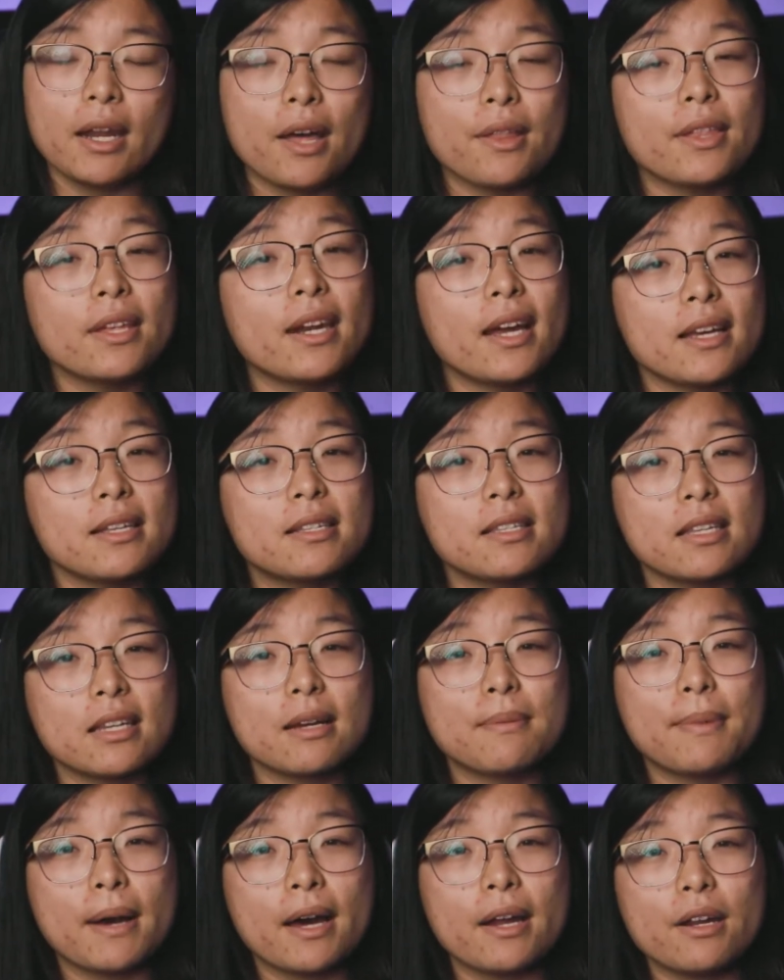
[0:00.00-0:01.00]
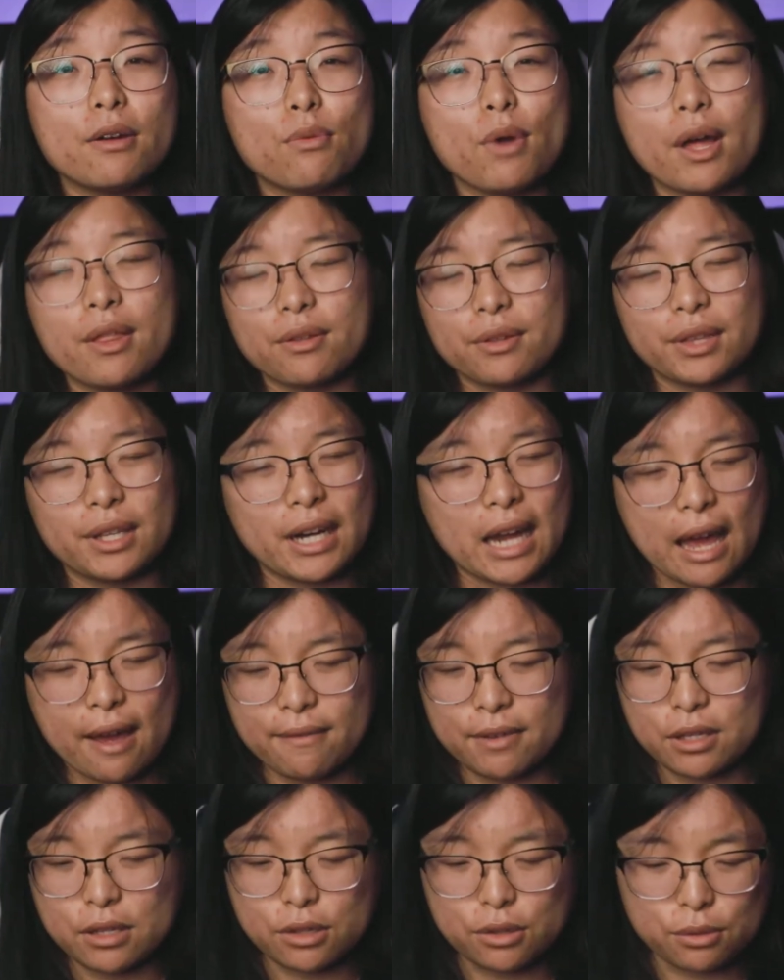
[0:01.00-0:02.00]
Now, the nice thing about it, rather than
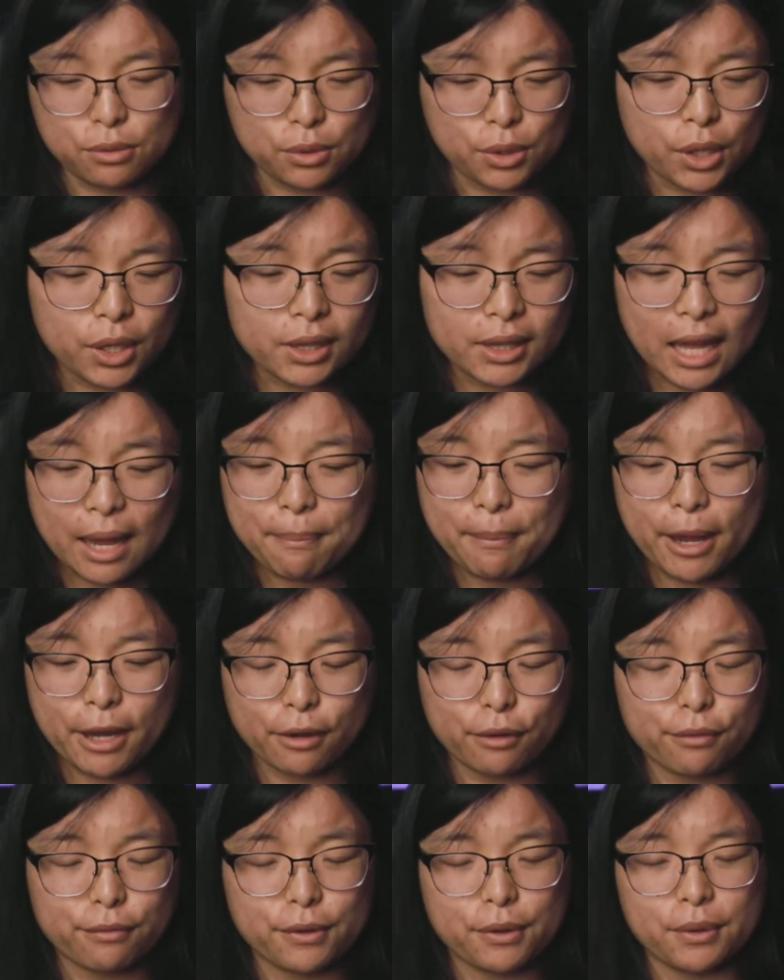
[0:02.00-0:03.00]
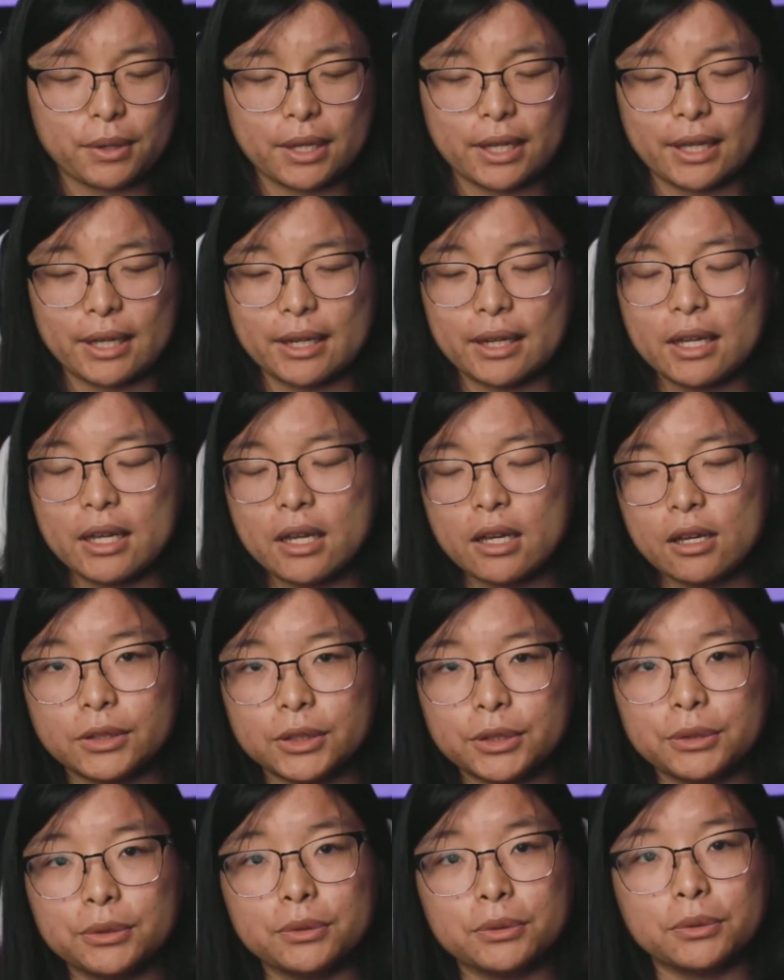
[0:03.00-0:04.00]
having to hook that microphone in
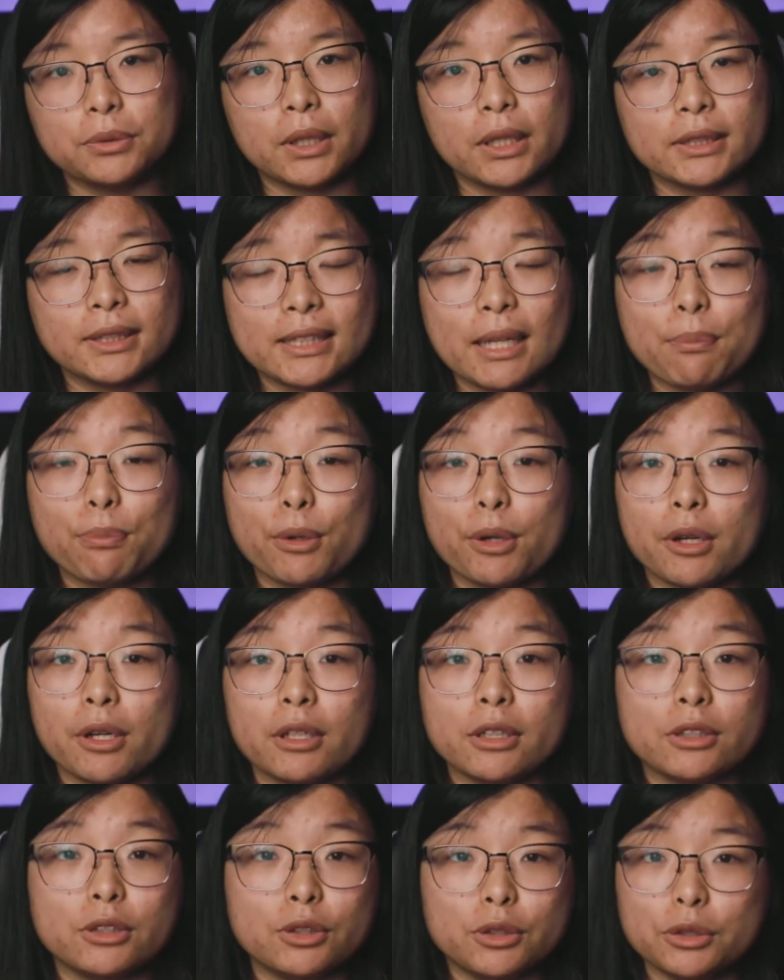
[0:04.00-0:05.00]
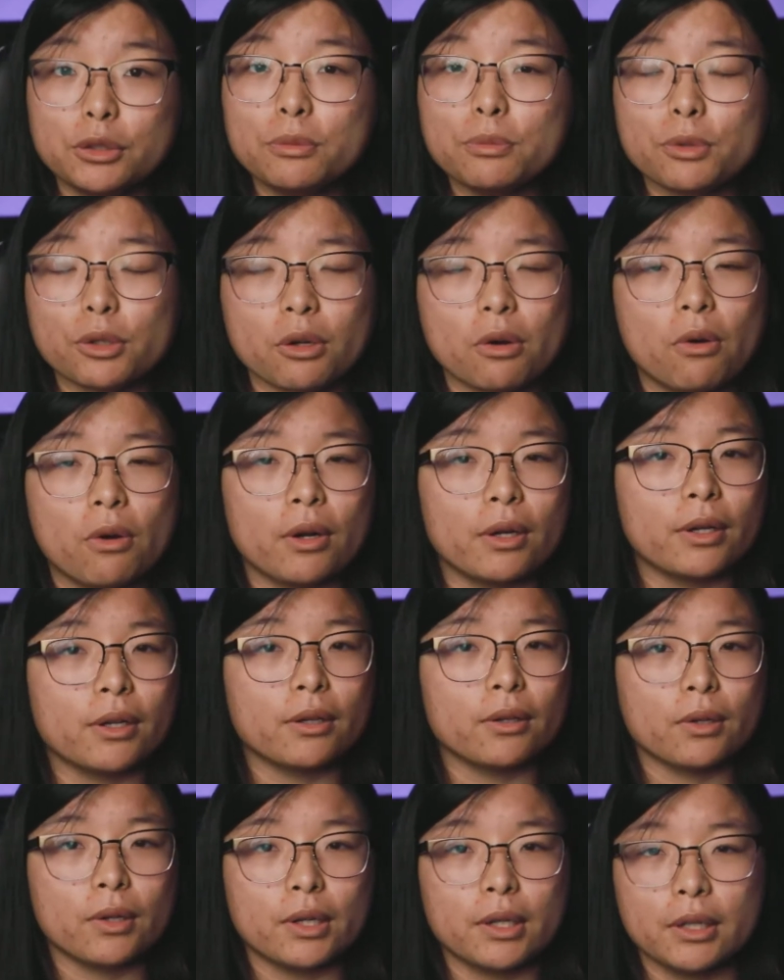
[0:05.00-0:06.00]
to a separate Zoom
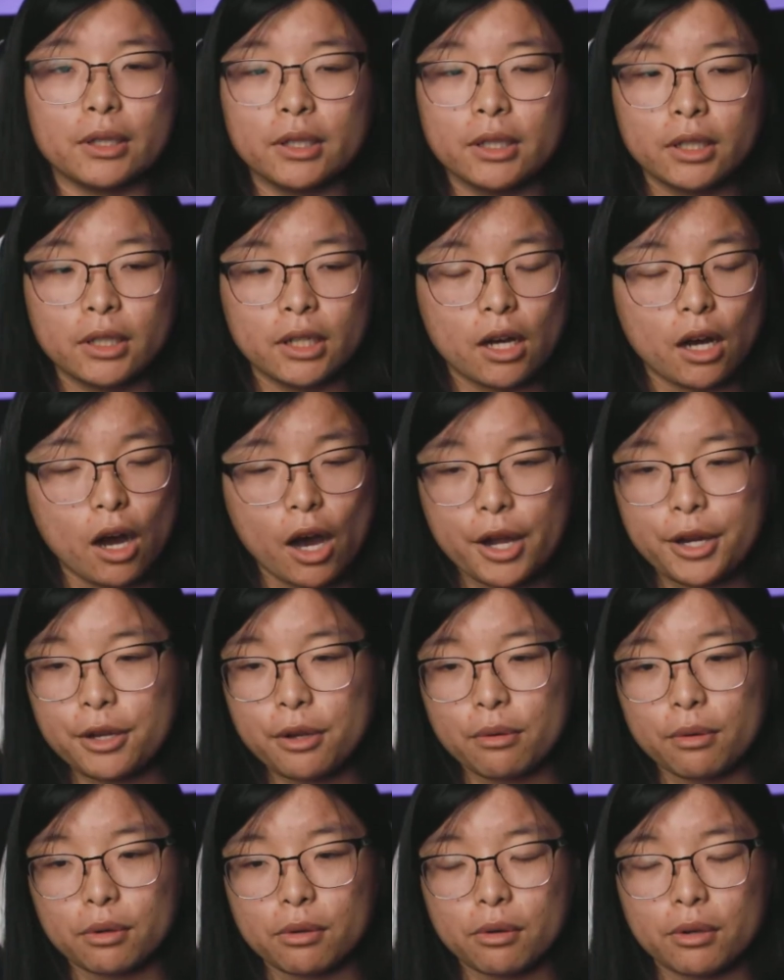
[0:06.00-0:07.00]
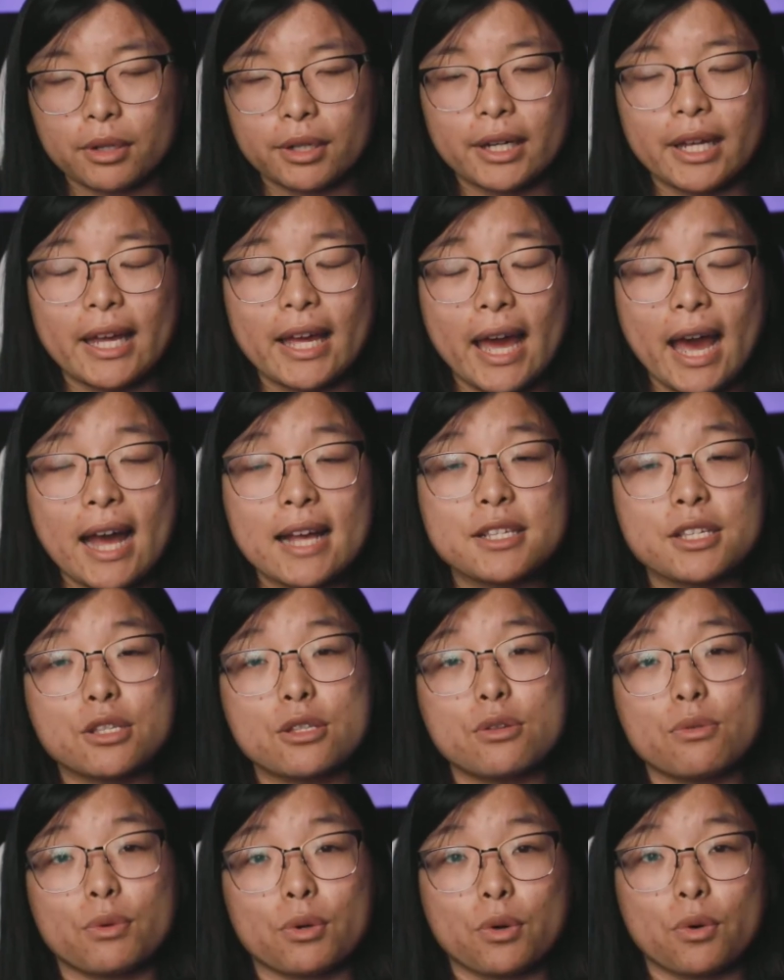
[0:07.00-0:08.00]
recorder or audio recorder, it has
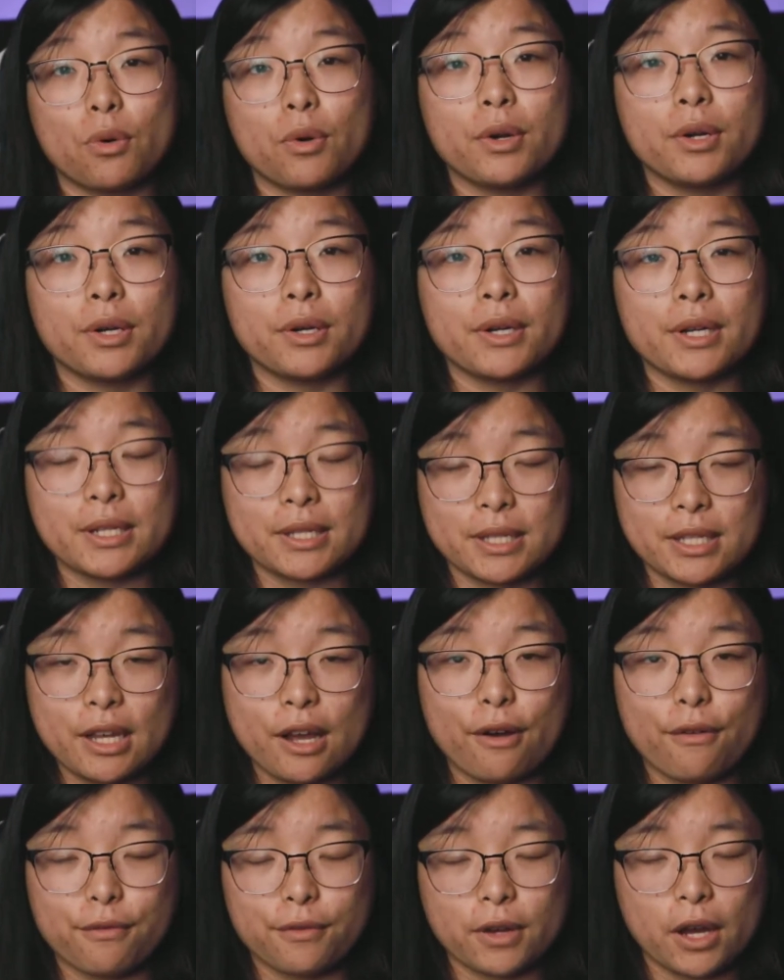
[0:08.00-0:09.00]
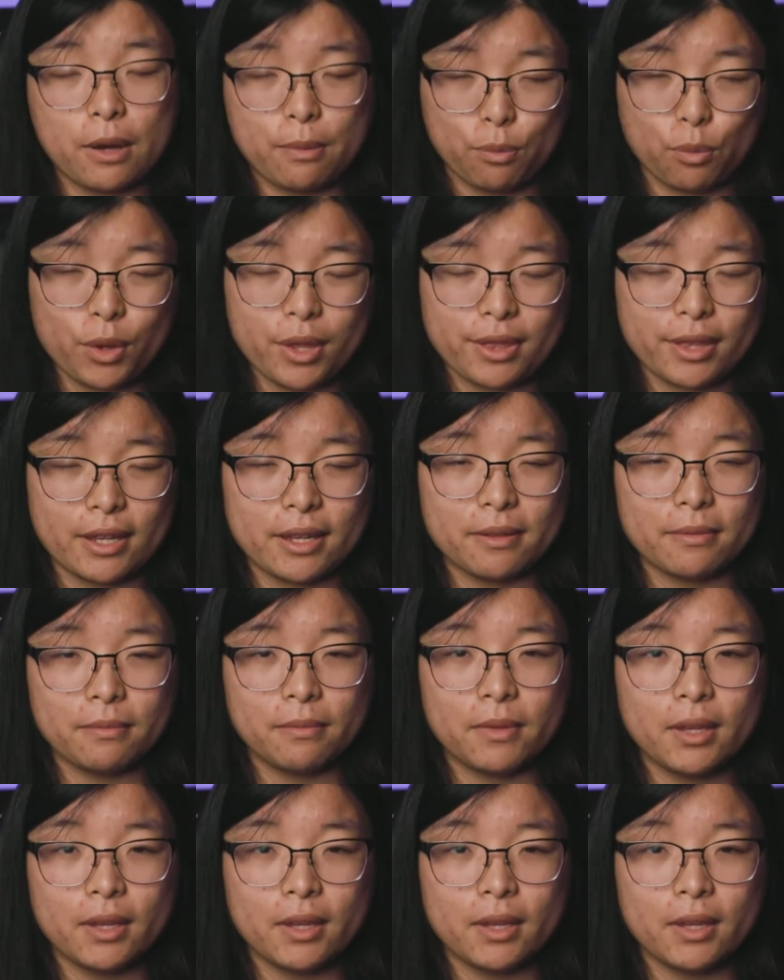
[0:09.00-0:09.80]
the recorder itself come with it.